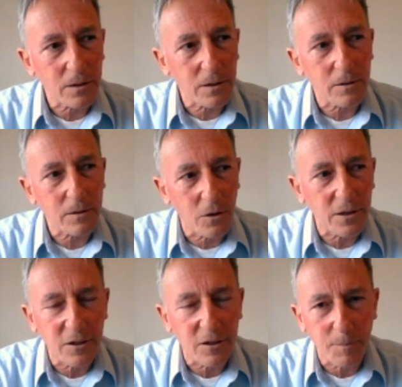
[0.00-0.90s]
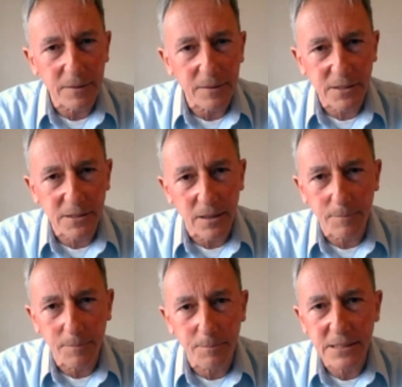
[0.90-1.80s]
got a little bit
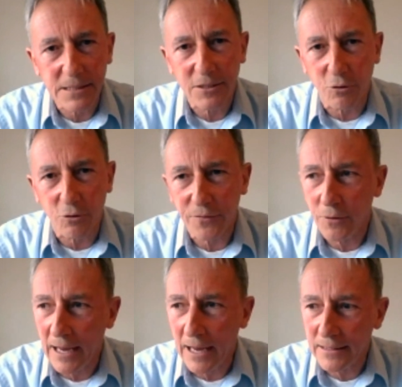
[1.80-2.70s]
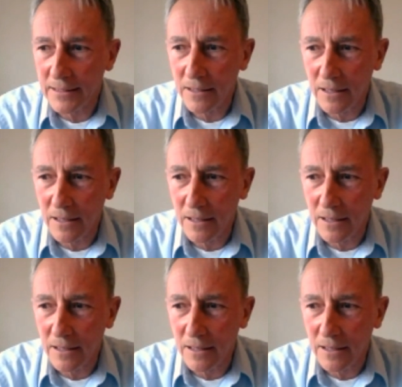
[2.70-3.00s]
busy, or if you had